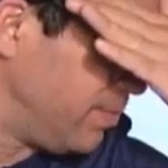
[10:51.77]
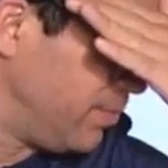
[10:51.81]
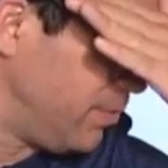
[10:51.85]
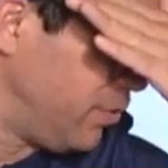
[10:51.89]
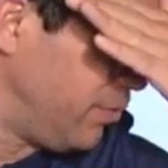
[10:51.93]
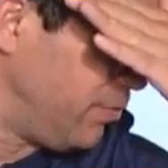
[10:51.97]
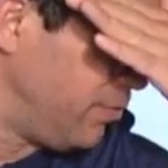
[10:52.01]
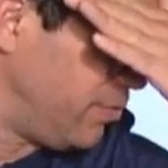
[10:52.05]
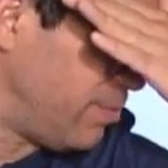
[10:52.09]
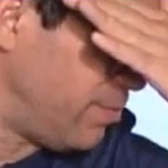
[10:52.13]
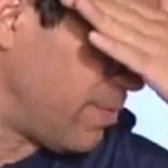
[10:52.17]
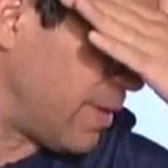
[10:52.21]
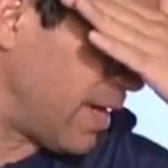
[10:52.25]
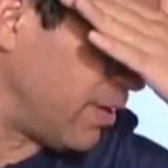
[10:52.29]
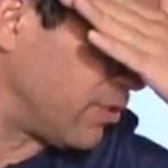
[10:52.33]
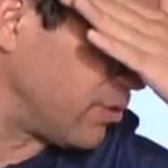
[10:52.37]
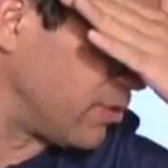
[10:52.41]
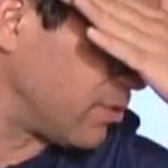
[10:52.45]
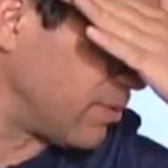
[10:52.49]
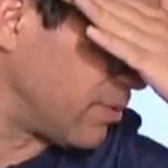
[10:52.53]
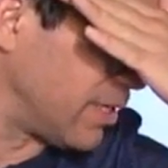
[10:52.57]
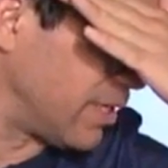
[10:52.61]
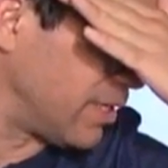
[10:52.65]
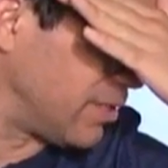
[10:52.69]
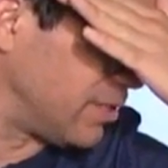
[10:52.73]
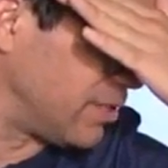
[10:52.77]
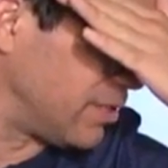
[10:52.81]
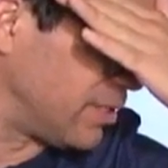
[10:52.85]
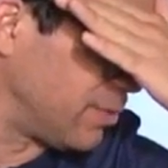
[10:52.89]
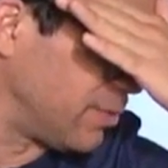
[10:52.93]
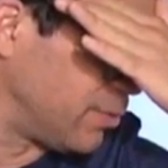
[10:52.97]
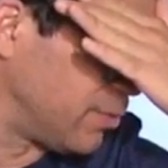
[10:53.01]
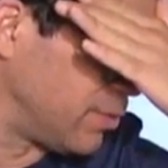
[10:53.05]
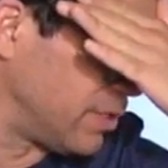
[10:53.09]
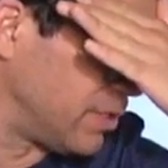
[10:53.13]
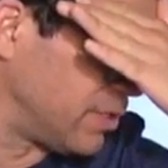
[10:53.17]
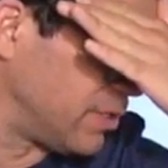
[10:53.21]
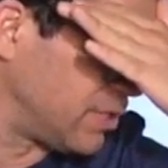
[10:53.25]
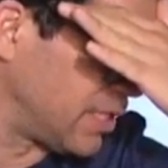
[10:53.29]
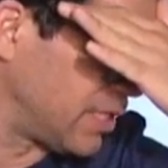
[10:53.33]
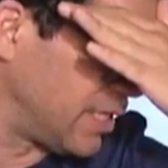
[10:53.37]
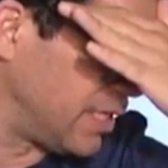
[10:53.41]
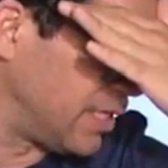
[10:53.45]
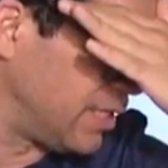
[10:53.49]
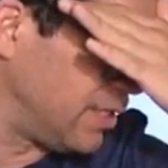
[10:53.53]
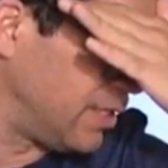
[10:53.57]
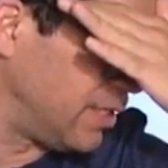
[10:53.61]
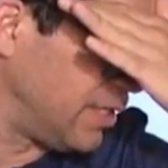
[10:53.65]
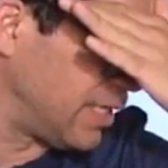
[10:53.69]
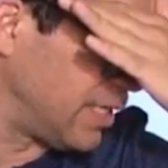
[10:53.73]
move the mouse around. Tell me when to
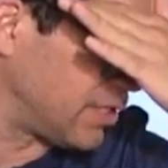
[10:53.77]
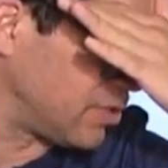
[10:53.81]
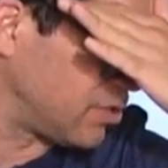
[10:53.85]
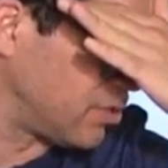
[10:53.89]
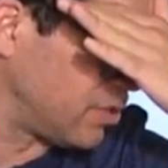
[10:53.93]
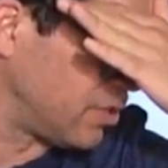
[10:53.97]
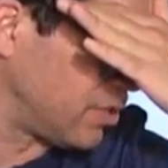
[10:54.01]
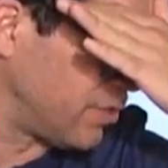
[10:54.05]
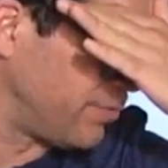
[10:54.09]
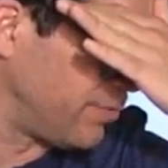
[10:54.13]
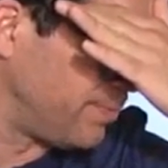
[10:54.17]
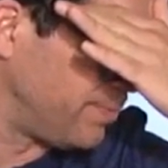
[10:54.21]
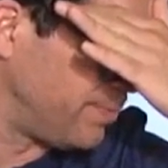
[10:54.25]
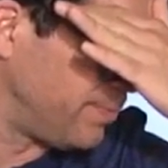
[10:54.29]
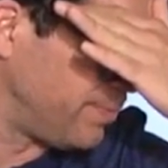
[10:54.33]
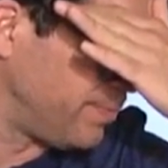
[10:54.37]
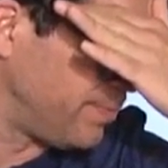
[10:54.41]
say yes or no.